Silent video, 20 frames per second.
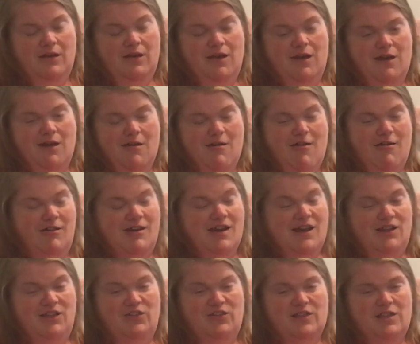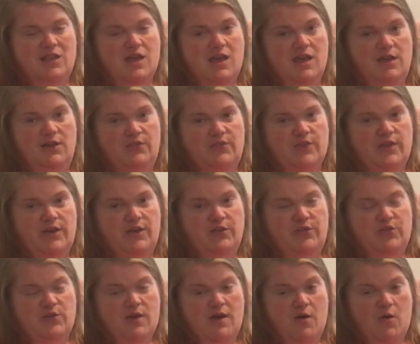uh, all kinds of things
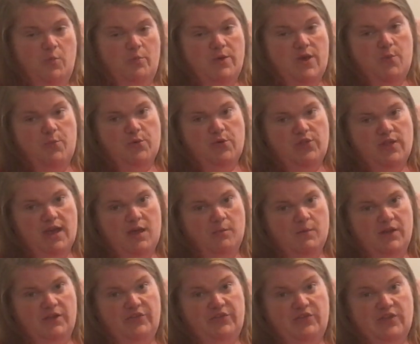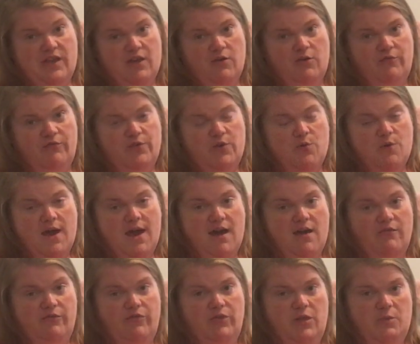to help people like myself who
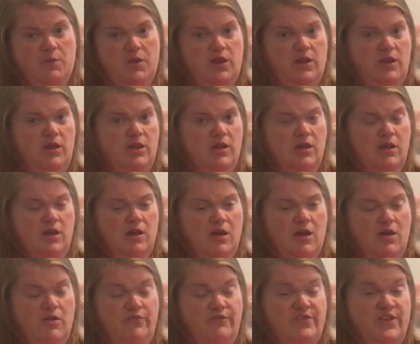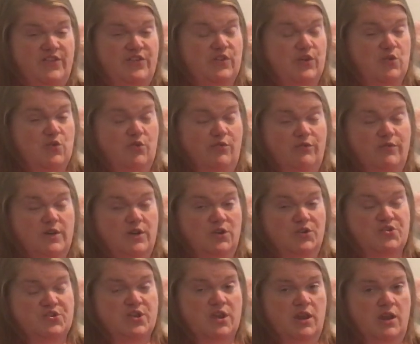have limited uh, physical
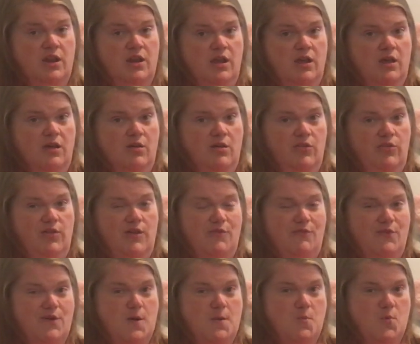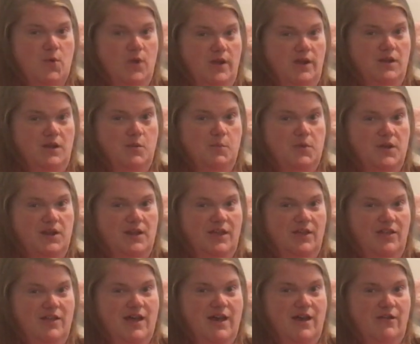function live a more
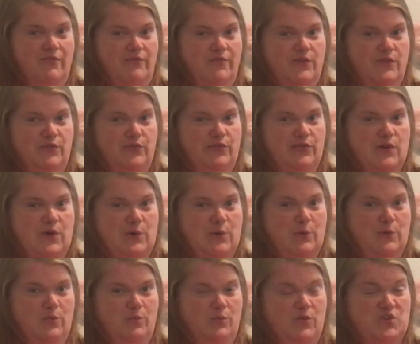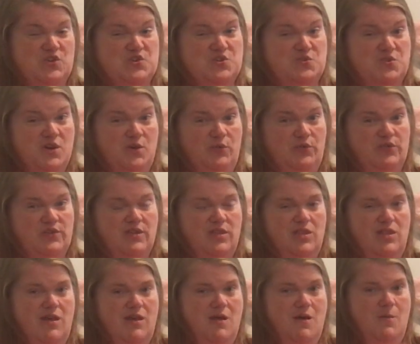independent life. So kudos to
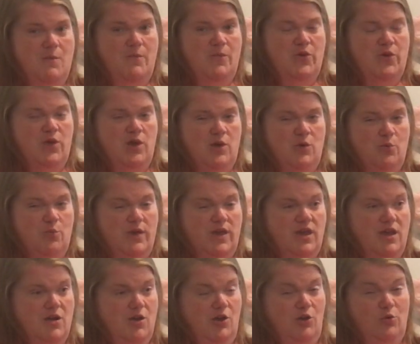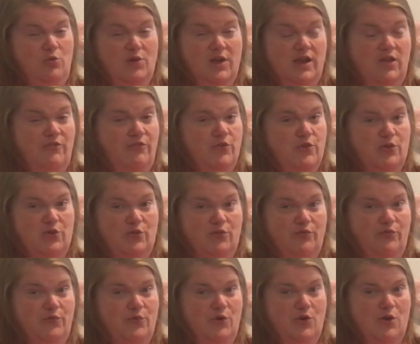them. We are
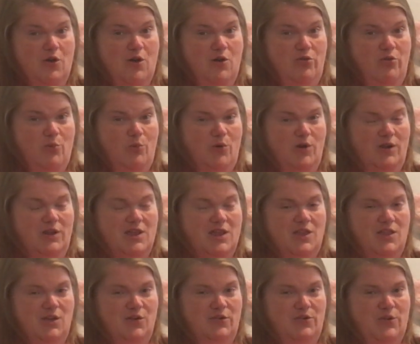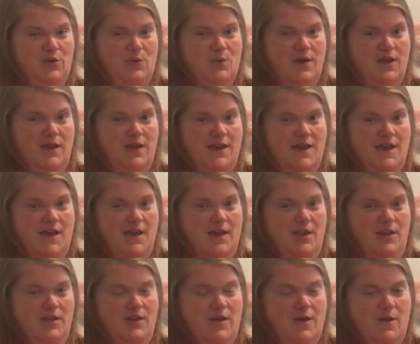grateful for all the work that they're doing
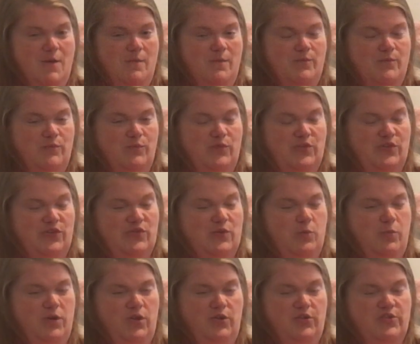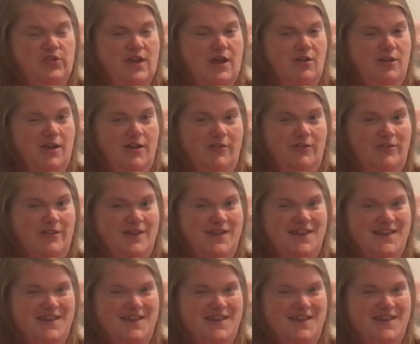and um, just a big shout out.